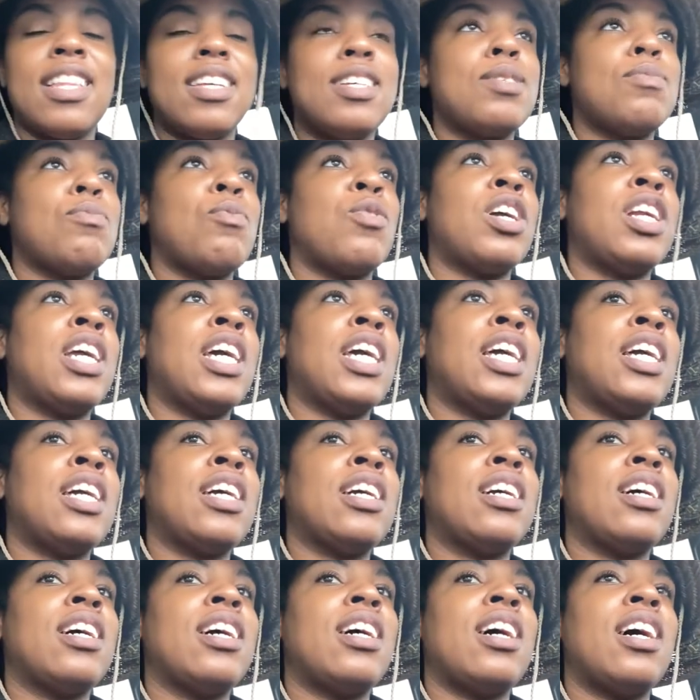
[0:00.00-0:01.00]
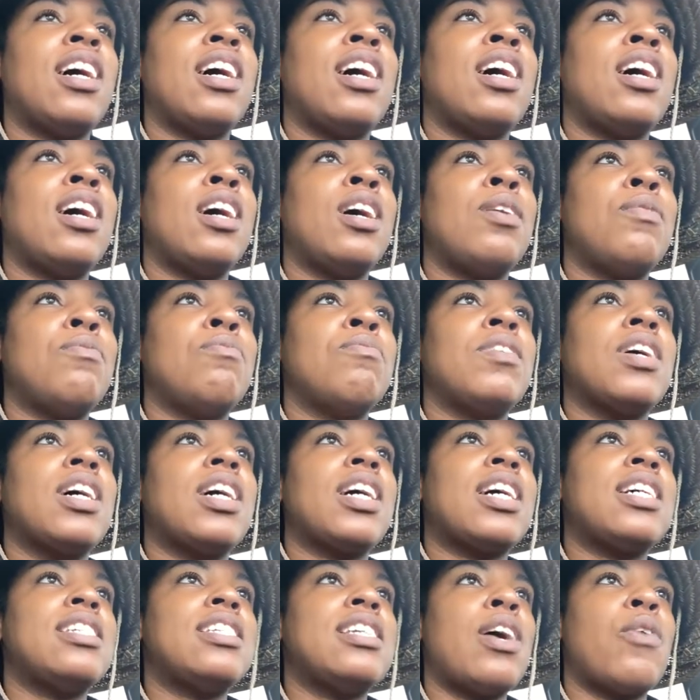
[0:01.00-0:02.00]
this morning
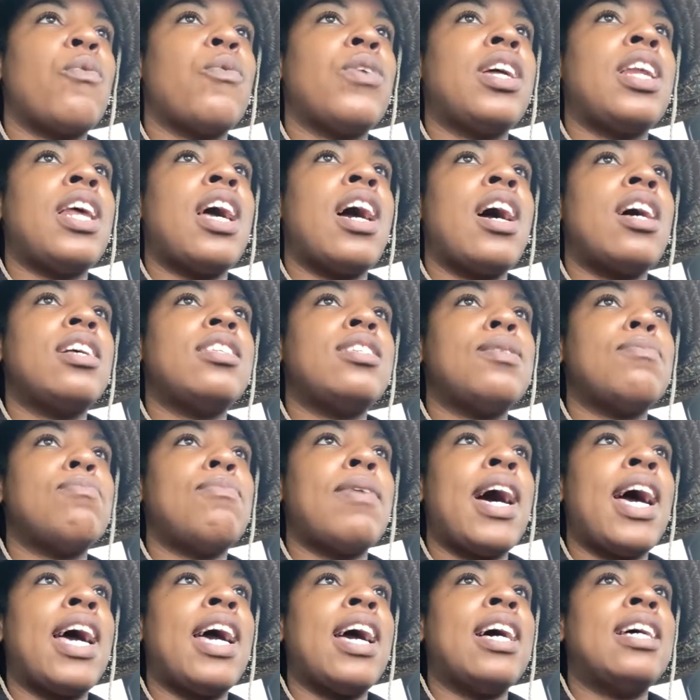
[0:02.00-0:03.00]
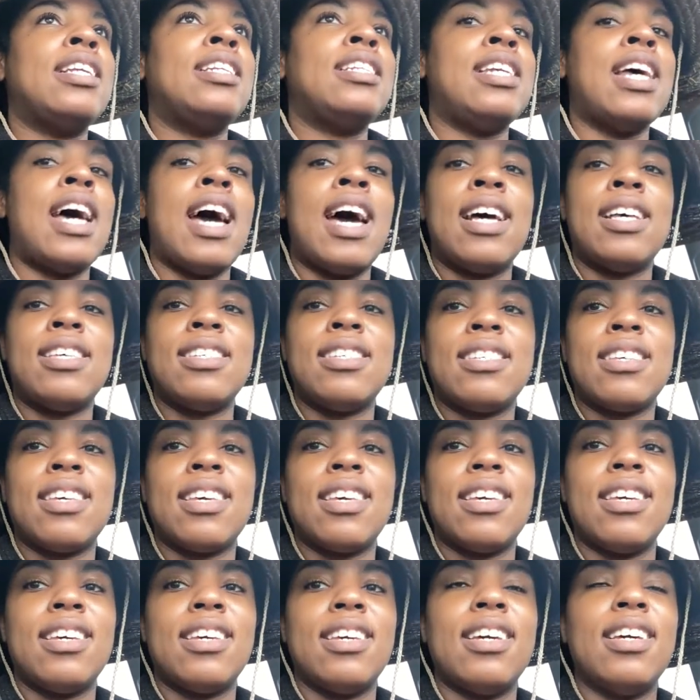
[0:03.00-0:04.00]
because I went to buy a desk.
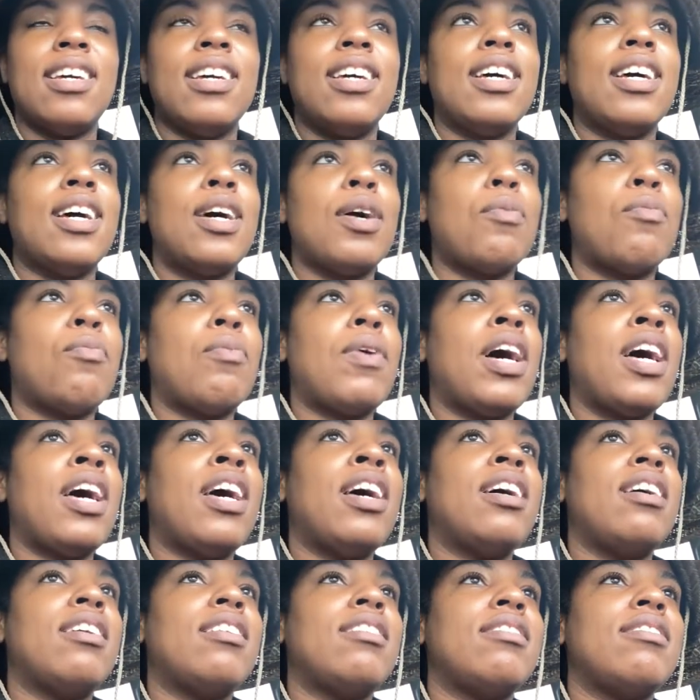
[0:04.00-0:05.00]
But